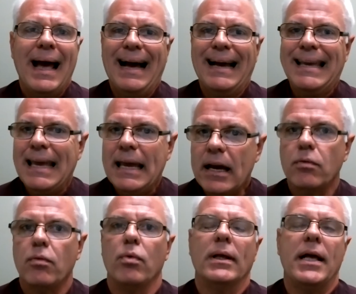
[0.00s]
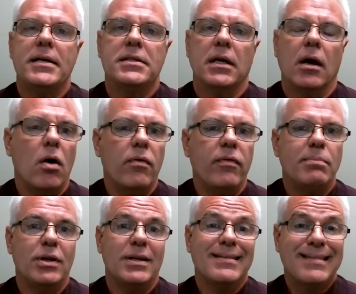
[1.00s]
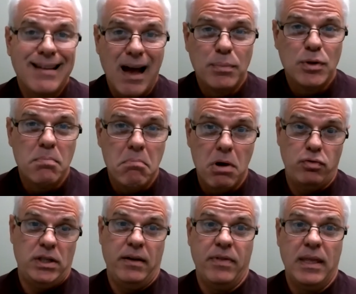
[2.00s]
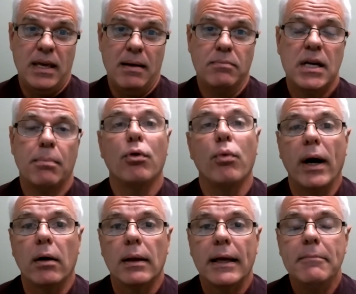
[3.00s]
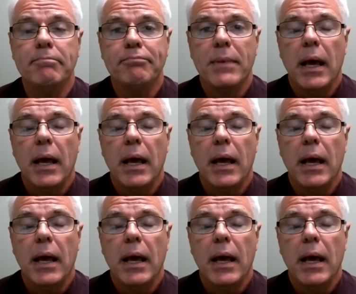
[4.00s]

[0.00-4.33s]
Again, realize that COVID put a stop to most of them temporarily.